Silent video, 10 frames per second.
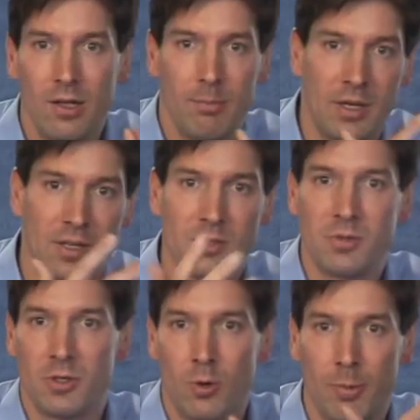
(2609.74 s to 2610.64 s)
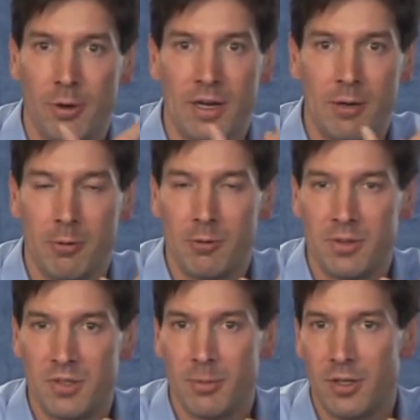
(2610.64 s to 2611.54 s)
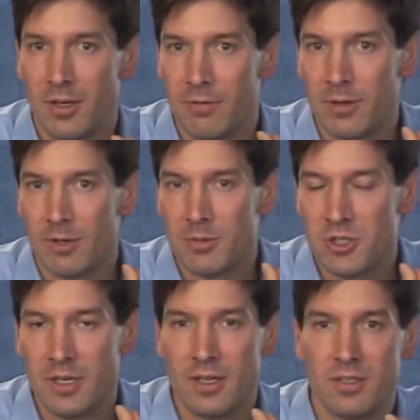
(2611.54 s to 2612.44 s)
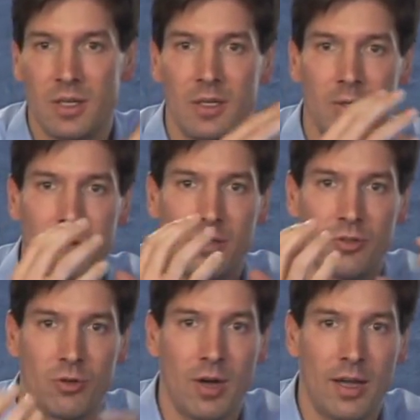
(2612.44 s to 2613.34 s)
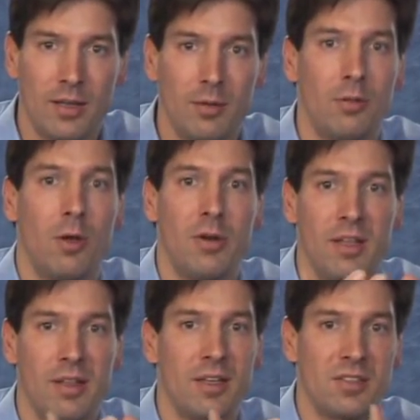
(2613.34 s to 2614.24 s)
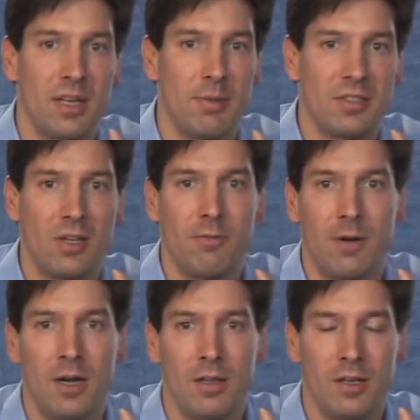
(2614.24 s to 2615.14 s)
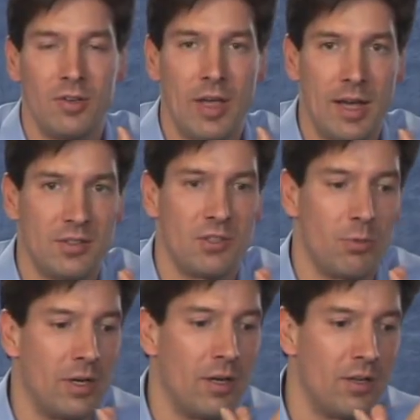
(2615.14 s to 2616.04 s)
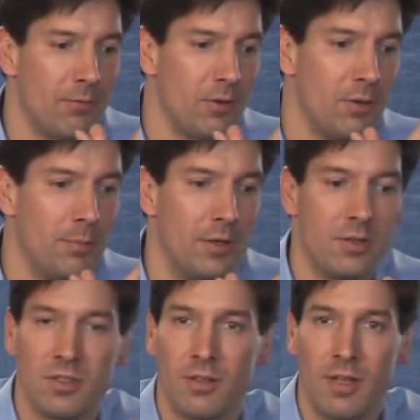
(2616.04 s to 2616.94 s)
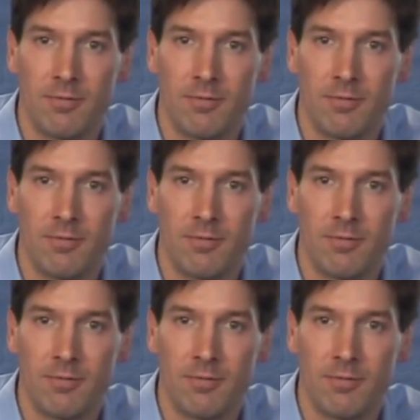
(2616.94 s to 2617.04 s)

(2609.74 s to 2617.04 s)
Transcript: Because it was a corporate network with similarly configured machines, they could try loading the same Excel file into Access running on different computers, and they